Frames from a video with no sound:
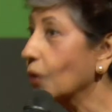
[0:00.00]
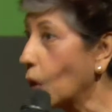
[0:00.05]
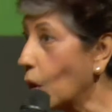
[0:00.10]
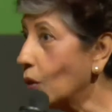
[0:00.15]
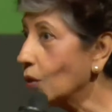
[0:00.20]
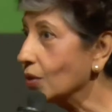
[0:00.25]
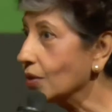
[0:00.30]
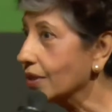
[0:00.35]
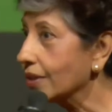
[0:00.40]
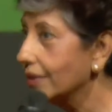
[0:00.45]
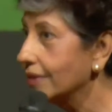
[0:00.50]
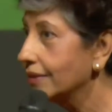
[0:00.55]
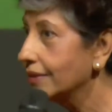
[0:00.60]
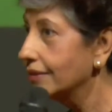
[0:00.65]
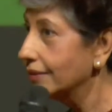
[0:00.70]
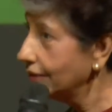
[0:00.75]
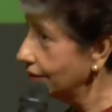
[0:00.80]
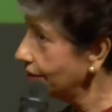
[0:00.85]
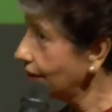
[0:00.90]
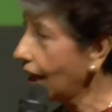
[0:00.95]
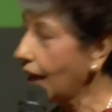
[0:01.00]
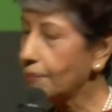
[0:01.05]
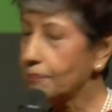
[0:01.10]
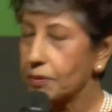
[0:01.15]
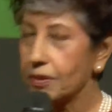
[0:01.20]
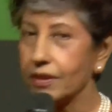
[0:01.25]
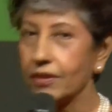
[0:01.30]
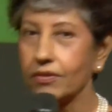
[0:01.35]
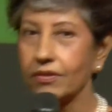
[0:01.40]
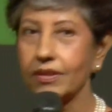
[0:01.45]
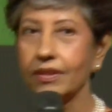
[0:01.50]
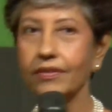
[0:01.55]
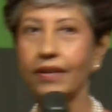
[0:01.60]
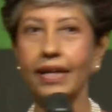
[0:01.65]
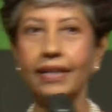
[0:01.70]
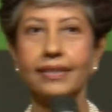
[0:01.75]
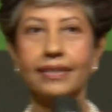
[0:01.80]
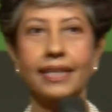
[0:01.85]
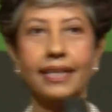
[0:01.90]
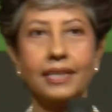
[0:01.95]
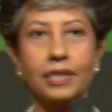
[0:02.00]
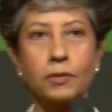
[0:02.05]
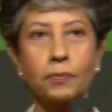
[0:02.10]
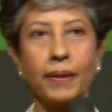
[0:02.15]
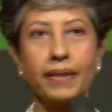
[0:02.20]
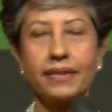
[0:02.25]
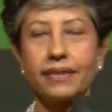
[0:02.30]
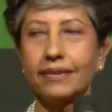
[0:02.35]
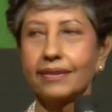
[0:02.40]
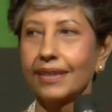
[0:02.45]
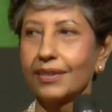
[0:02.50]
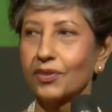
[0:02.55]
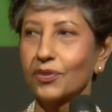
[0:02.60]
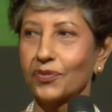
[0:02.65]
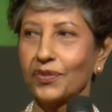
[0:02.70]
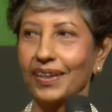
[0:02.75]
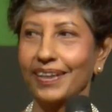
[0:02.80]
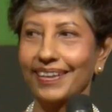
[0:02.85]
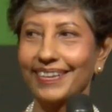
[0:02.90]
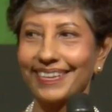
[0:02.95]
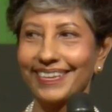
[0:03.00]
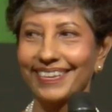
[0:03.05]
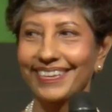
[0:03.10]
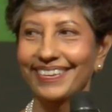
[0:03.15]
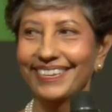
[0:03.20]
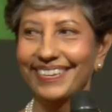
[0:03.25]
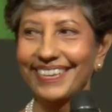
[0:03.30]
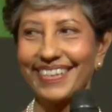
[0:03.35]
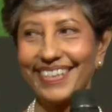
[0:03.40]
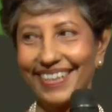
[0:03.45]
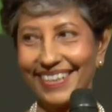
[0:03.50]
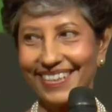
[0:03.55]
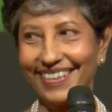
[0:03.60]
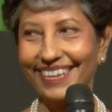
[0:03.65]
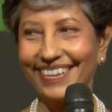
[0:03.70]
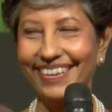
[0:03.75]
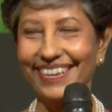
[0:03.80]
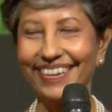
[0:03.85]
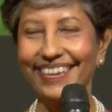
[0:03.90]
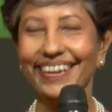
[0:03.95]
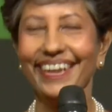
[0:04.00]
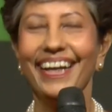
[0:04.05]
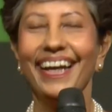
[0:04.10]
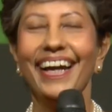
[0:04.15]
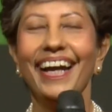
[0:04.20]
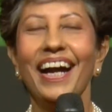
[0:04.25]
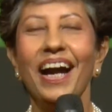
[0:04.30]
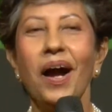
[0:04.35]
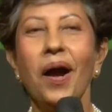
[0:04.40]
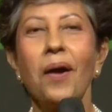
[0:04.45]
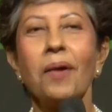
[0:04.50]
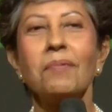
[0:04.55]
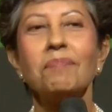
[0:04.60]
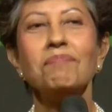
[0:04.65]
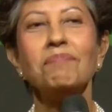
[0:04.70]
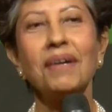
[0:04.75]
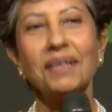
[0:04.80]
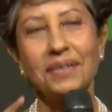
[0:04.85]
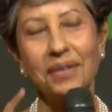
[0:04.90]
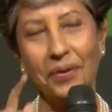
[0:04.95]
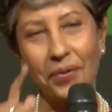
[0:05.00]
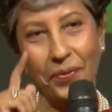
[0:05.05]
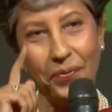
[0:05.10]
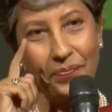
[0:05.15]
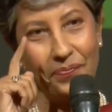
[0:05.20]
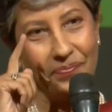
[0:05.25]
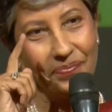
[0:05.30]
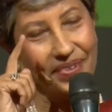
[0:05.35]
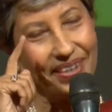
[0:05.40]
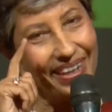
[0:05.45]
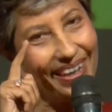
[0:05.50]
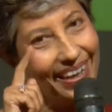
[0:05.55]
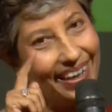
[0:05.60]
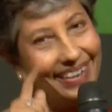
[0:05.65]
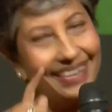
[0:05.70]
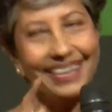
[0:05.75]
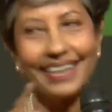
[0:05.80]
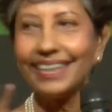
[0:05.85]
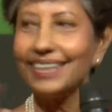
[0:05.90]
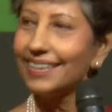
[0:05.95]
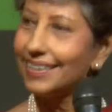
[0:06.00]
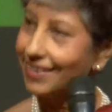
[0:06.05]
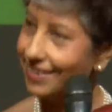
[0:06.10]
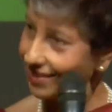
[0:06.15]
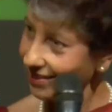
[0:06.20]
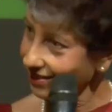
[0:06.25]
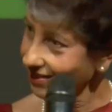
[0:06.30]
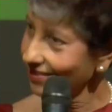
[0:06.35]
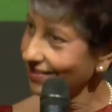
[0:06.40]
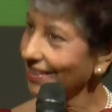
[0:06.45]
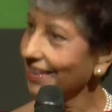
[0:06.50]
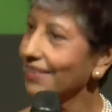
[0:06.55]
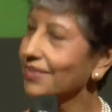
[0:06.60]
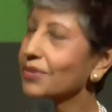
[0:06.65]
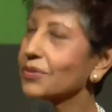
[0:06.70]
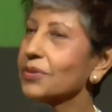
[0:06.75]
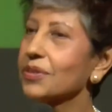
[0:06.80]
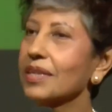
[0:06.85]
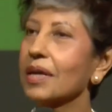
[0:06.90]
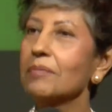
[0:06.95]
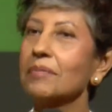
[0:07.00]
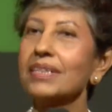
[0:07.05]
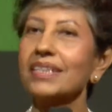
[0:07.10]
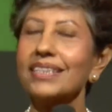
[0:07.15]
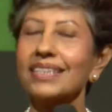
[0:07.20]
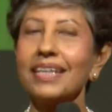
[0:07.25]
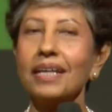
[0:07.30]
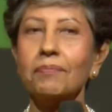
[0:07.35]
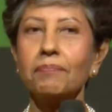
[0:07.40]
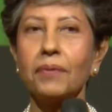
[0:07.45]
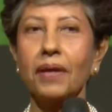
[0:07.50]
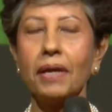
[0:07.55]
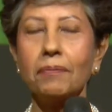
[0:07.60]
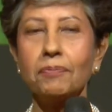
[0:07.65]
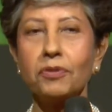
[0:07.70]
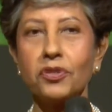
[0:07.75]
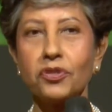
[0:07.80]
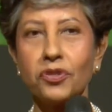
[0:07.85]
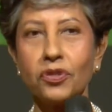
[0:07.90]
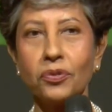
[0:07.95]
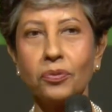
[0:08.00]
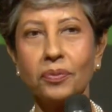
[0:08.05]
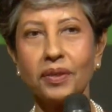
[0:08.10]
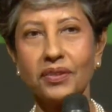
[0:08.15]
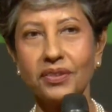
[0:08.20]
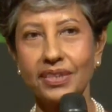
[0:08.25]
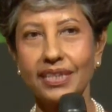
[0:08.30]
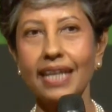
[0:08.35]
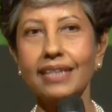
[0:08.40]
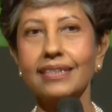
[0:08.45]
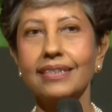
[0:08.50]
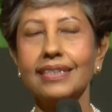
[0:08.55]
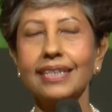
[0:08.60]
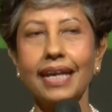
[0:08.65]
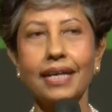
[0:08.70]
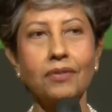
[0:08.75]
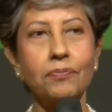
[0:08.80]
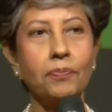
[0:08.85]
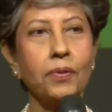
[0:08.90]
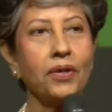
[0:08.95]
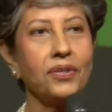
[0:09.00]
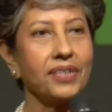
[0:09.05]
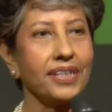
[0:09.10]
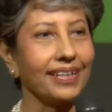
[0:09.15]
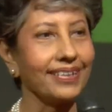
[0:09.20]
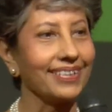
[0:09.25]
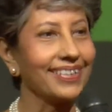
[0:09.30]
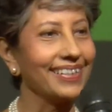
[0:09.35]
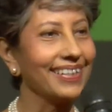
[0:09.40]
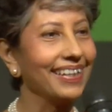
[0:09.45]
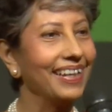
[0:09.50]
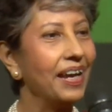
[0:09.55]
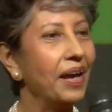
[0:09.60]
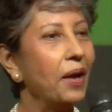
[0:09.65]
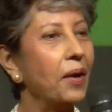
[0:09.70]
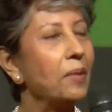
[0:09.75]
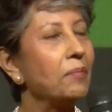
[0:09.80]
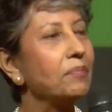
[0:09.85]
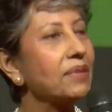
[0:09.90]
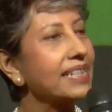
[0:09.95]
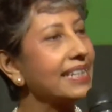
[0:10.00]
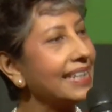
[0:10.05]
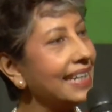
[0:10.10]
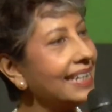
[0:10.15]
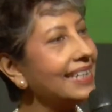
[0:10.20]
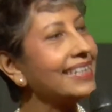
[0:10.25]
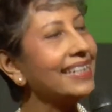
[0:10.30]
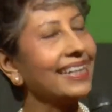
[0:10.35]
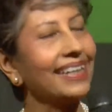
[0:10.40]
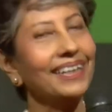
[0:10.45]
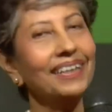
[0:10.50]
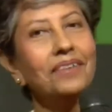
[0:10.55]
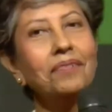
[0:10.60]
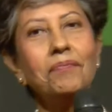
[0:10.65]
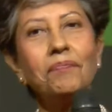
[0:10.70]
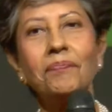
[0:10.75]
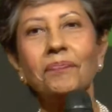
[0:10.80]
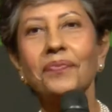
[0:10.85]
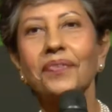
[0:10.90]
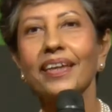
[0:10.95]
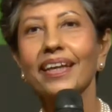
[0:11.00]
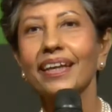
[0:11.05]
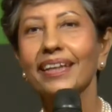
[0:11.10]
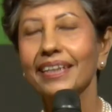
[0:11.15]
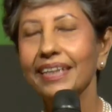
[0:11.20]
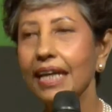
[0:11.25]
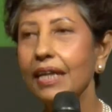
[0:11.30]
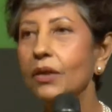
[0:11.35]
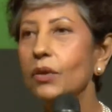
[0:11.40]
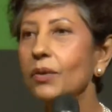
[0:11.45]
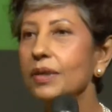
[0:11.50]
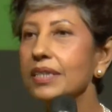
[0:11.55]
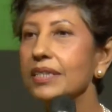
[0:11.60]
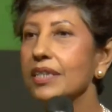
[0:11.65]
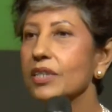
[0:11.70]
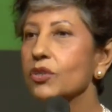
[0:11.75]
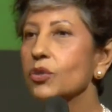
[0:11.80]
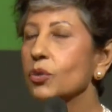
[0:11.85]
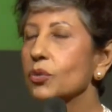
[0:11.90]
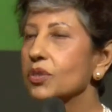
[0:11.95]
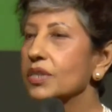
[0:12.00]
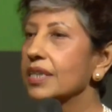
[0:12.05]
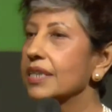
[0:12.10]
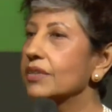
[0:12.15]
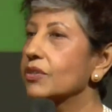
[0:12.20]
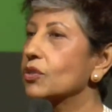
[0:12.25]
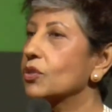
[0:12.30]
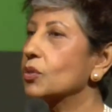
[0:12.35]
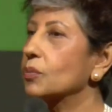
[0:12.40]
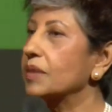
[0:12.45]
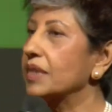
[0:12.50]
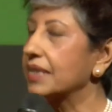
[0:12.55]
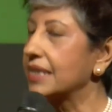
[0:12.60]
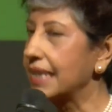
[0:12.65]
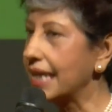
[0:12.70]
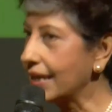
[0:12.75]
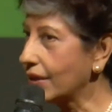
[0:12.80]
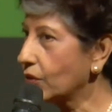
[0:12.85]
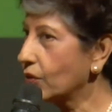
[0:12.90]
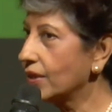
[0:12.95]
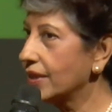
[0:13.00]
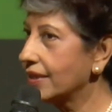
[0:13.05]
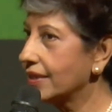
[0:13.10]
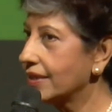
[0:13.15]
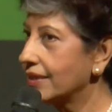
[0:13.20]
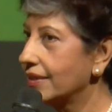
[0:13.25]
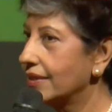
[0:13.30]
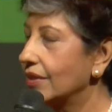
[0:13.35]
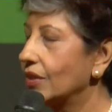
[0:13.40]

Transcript: Gold. Absolutely right. I expected that of a lady, certainly. But no, it is, to some extent, perhaps true, because that's the end product. But in India, yellow is associated to be sacred